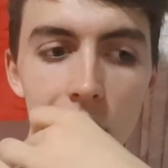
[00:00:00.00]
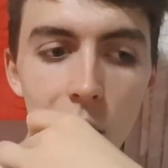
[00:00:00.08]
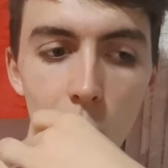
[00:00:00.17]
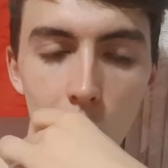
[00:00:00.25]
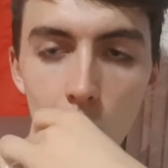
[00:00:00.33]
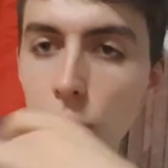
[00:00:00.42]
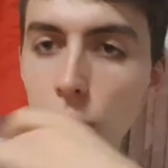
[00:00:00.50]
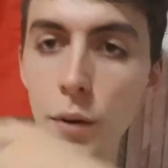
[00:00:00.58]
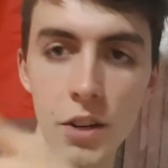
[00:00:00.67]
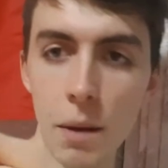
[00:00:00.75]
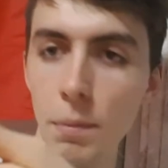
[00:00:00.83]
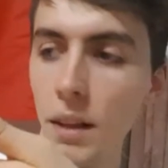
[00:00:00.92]
Or for
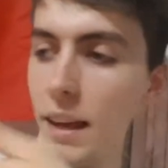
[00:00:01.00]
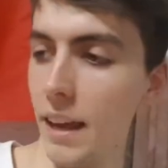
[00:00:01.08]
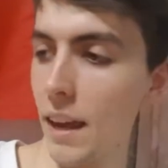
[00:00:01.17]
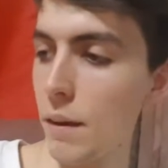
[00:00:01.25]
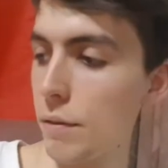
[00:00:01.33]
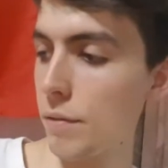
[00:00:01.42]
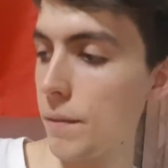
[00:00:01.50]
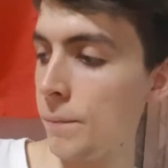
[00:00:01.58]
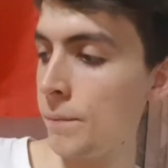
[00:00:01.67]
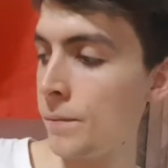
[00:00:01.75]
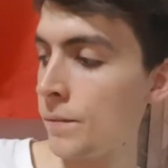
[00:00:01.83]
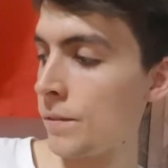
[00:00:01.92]
example, like if
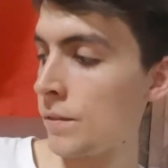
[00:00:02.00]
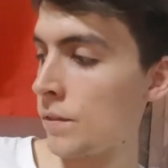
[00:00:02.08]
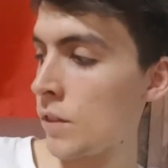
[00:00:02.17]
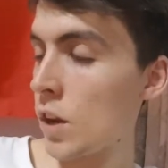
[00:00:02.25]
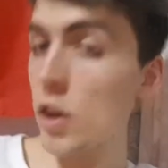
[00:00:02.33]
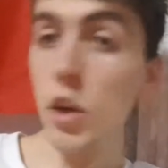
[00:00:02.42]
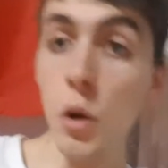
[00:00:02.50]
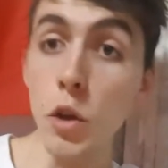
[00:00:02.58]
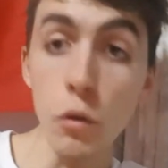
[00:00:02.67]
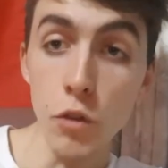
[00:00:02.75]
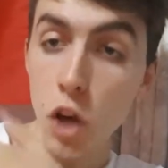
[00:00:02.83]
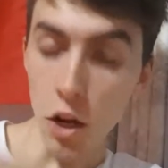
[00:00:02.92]
you know
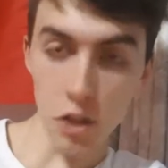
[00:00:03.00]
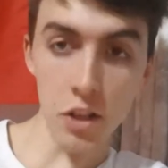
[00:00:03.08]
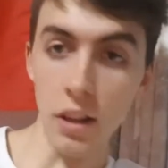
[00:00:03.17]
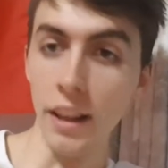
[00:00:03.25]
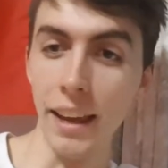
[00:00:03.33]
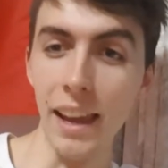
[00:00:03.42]
you've just like